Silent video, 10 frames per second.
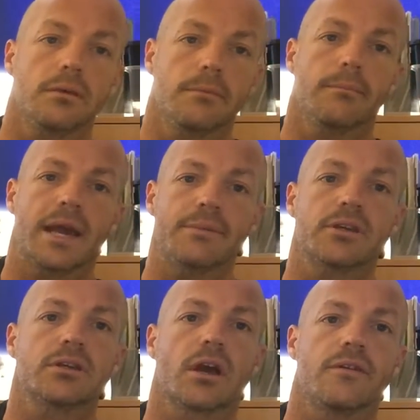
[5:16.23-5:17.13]
Maybe you
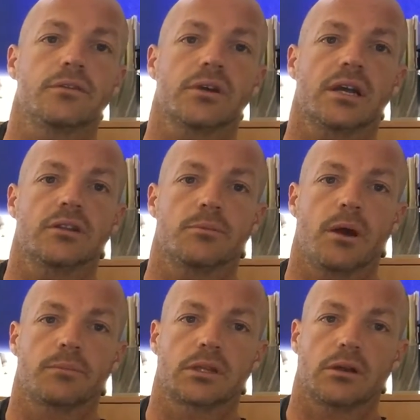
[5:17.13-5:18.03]
could go have a look at it in your
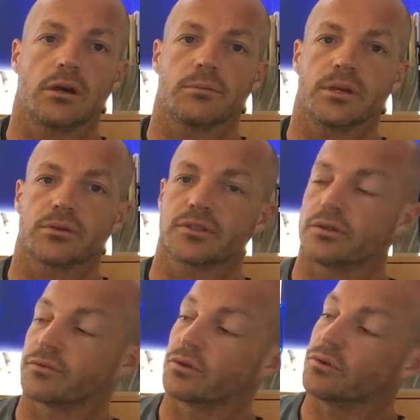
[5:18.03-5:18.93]
public library or sort
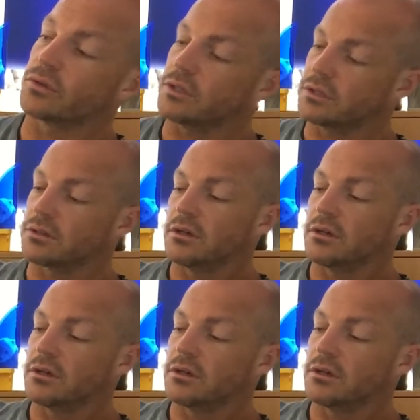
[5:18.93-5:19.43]
of Google it